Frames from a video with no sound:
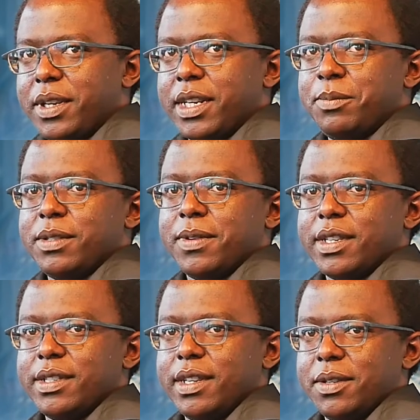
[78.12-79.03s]
my name is
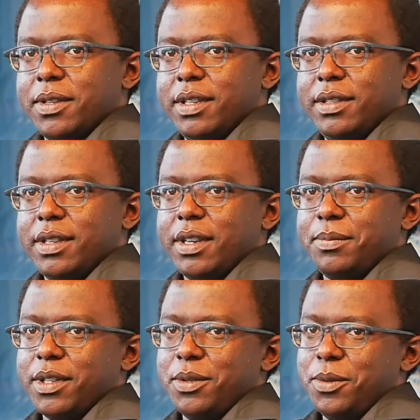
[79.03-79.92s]
Faris Kariuki.
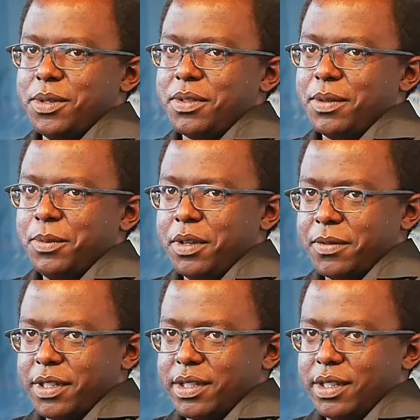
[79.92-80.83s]
I'm the host of the Pure
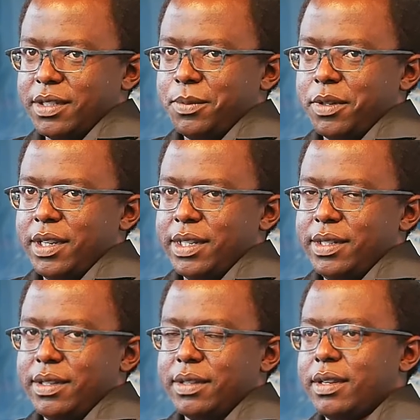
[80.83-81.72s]
Infrastructure
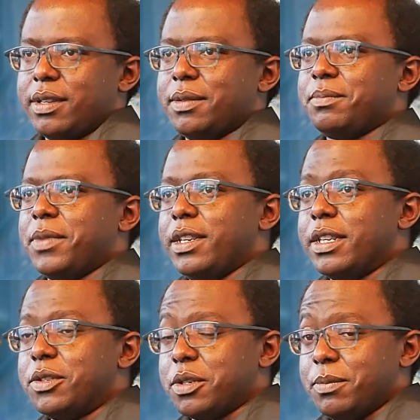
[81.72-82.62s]
podcast. My
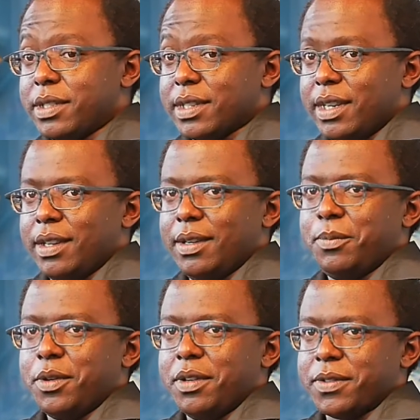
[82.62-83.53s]
day job is running
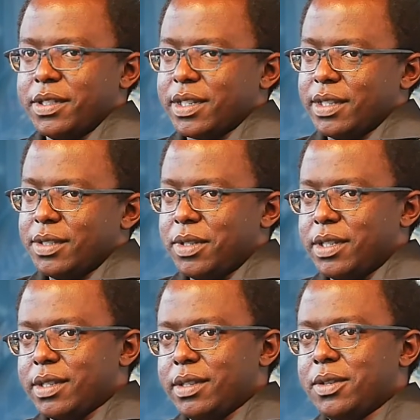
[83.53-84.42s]
Pure Infrastructure, which
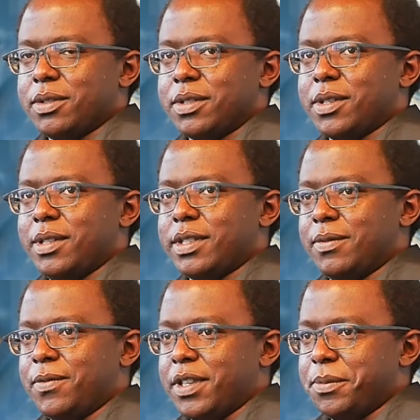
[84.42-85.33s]
is a
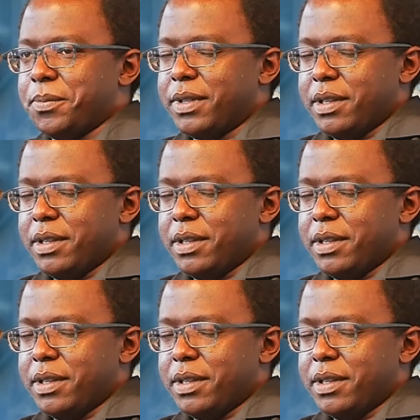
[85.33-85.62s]
consulting firm.